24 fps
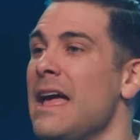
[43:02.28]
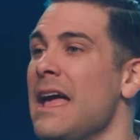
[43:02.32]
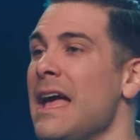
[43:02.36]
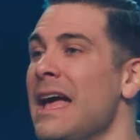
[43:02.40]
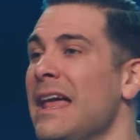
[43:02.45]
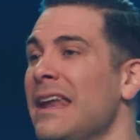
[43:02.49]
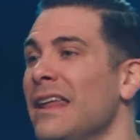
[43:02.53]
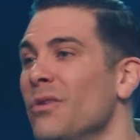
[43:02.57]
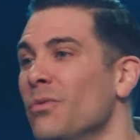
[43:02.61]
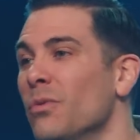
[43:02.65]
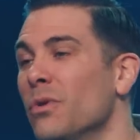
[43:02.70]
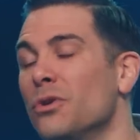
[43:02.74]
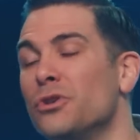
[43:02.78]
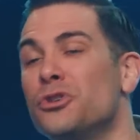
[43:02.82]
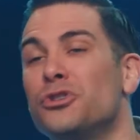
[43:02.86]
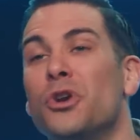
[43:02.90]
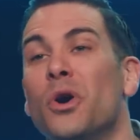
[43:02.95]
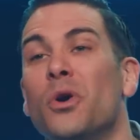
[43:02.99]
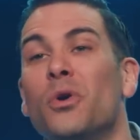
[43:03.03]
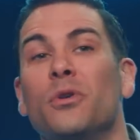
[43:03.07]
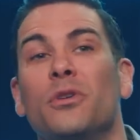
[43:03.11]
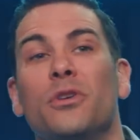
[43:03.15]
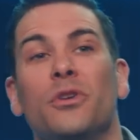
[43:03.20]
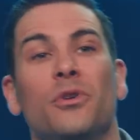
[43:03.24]
and it will
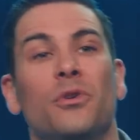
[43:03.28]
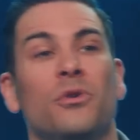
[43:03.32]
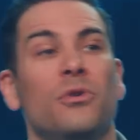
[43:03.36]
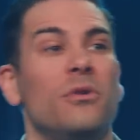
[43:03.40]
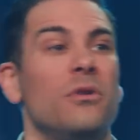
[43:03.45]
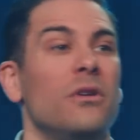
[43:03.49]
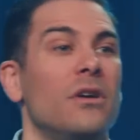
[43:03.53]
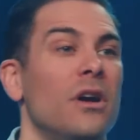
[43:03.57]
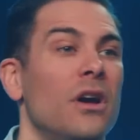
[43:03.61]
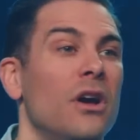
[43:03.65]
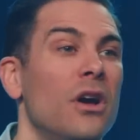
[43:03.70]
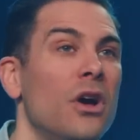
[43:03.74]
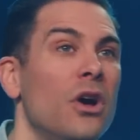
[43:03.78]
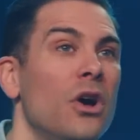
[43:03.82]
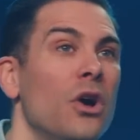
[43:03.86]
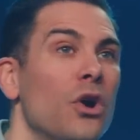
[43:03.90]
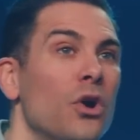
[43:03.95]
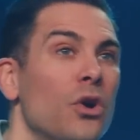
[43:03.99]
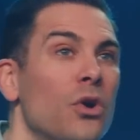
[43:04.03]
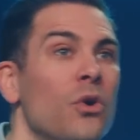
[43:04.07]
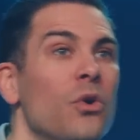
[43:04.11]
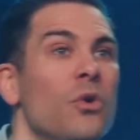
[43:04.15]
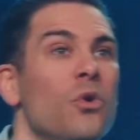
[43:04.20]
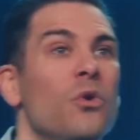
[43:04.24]
show you
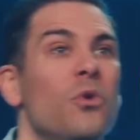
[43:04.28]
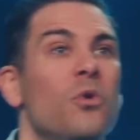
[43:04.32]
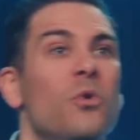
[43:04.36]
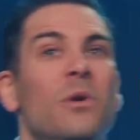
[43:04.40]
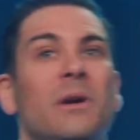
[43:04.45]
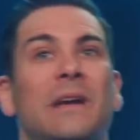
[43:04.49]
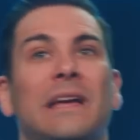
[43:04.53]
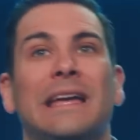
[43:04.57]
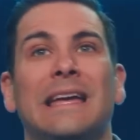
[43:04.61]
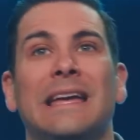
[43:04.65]
who